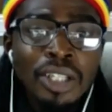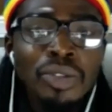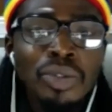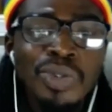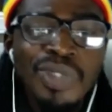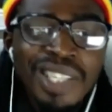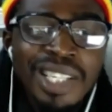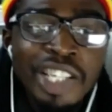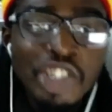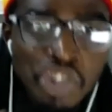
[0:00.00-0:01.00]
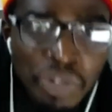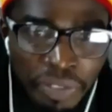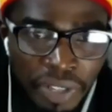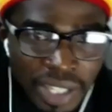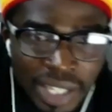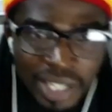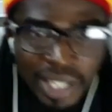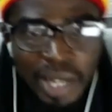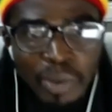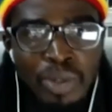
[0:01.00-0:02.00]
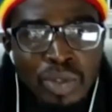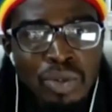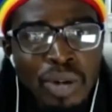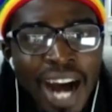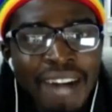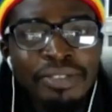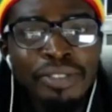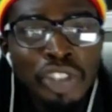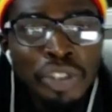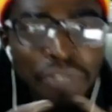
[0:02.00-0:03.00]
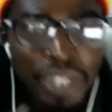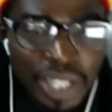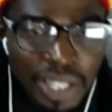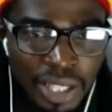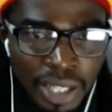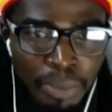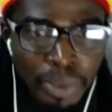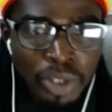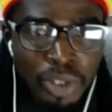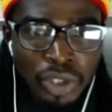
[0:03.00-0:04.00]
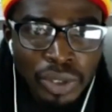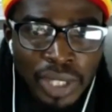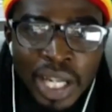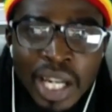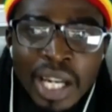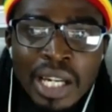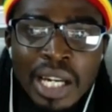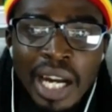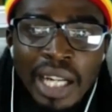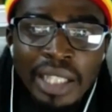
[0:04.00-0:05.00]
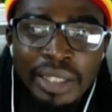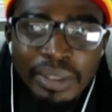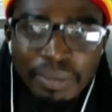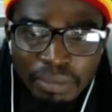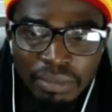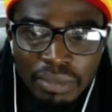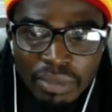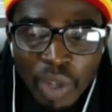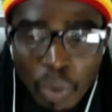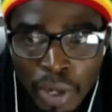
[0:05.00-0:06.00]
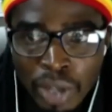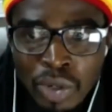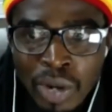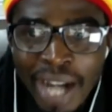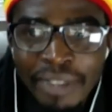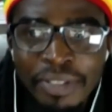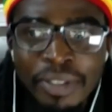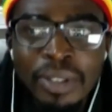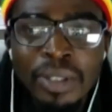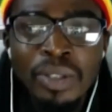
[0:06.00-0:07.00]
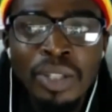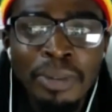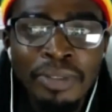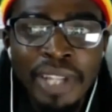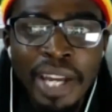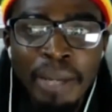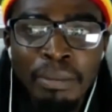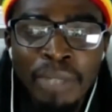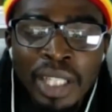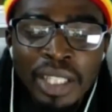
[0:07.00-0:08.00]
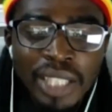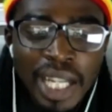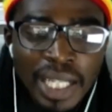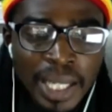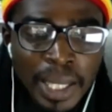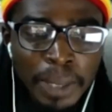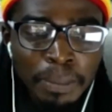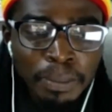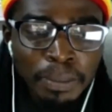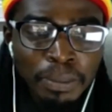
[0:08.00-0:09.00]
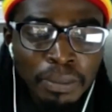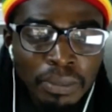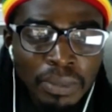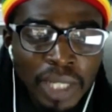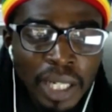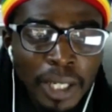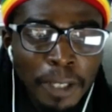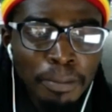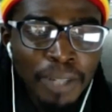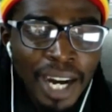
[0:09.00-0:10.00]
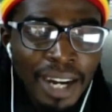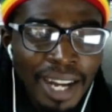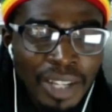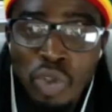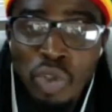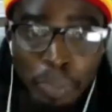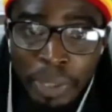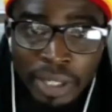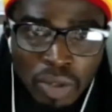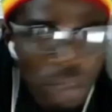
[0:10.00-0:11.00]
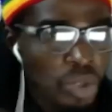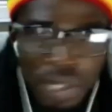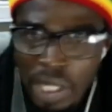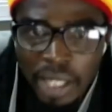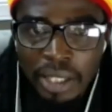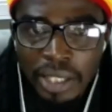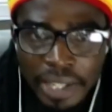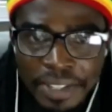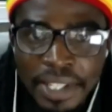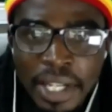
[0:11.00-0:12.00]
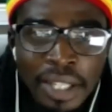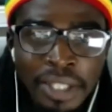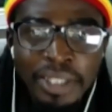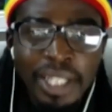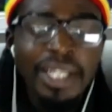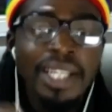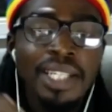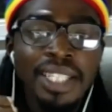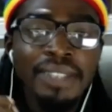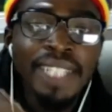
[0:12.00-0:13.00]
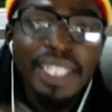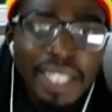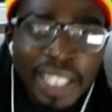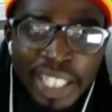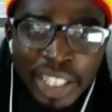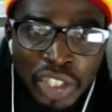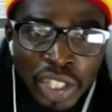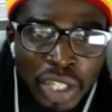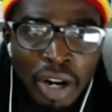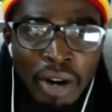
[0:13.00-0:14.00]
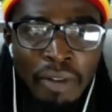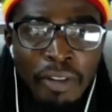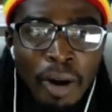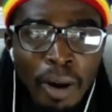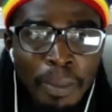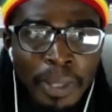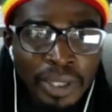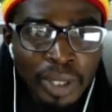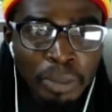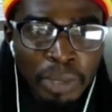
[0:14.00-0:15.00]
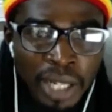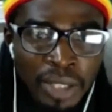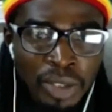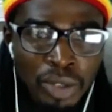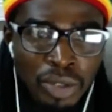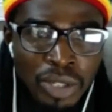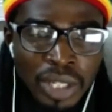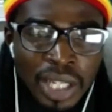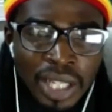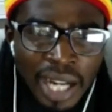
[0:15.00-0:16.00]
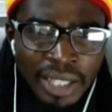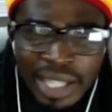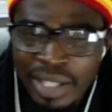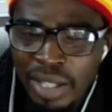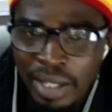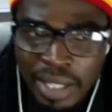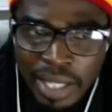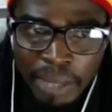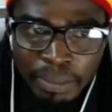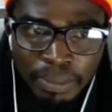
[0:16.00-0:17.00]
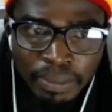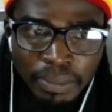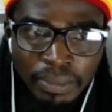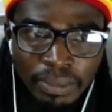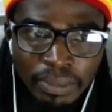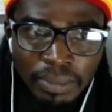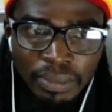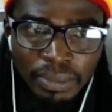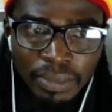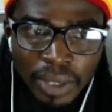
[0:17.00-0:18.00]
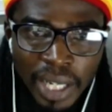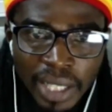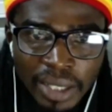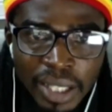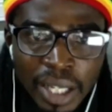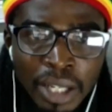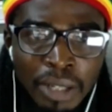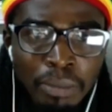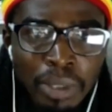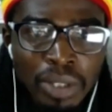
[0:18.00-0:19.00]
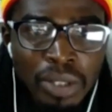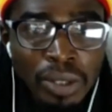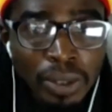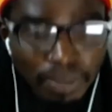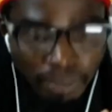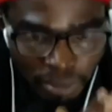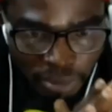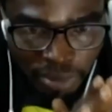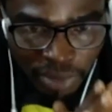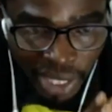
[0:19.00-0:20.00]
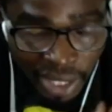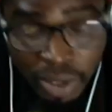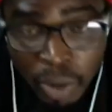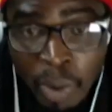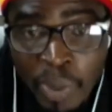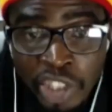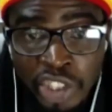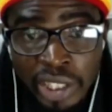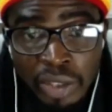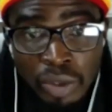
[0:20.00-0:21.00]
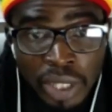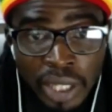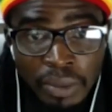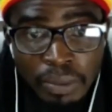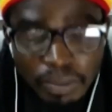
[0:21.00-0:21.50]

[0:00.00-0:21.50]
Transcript: to see new faces, that want to have new faces in their productions. And we also have some of them that are stupid, so to say, yes, that takes advantage of up and coming actors and extort them, right? But so that is not what we are treating today.